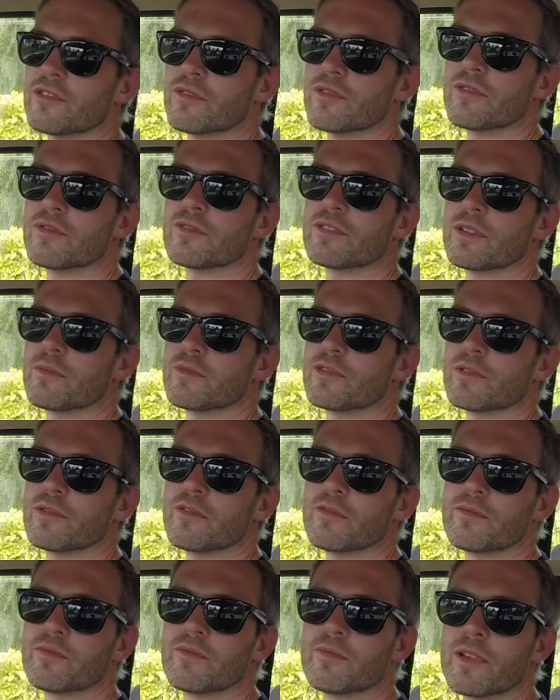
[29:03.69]
or some sort
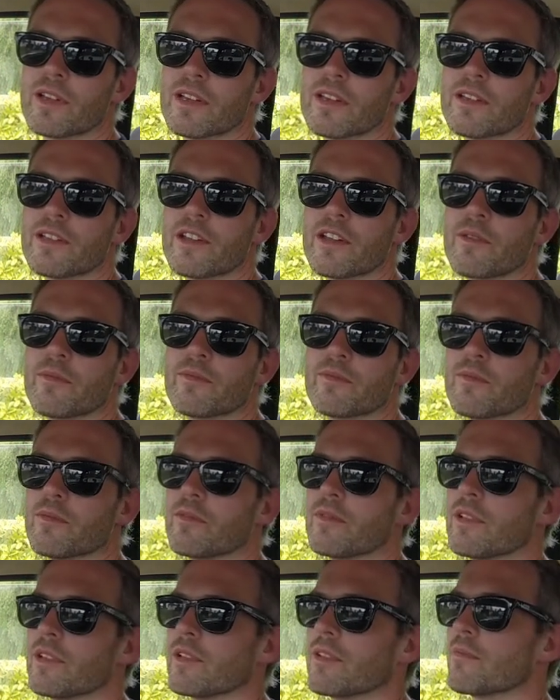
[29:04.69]
of uh, you
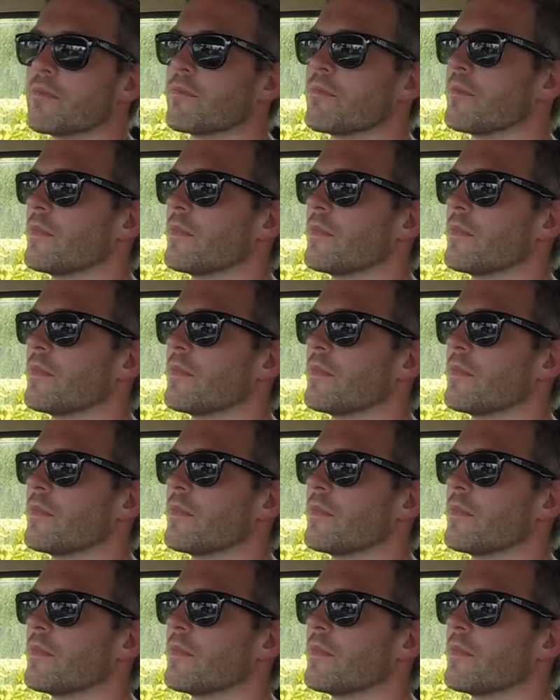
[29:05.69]
know